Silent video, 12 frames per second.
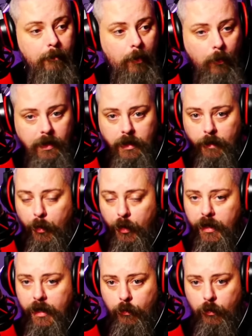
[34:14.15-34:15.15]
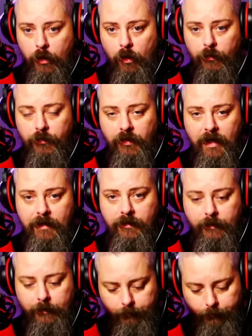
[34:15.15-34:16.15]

But when you're putting out content,